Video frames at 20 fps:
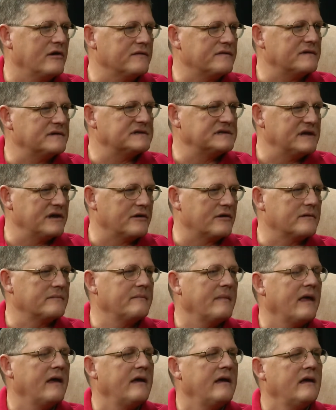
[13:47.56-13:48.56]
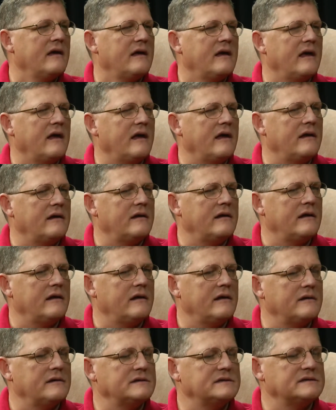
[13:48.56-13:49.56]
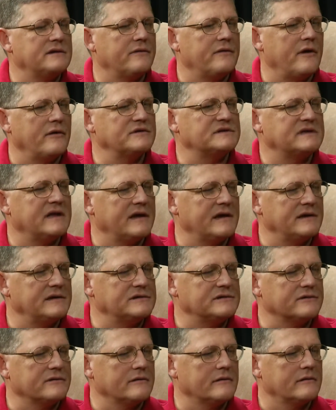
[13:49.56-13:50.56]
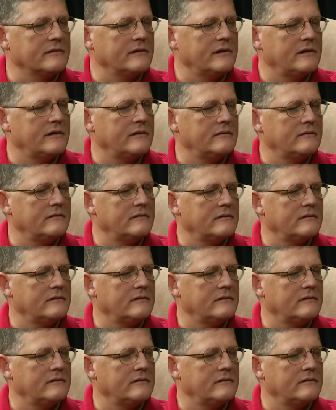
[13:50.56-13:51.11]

at the center, and so those things are.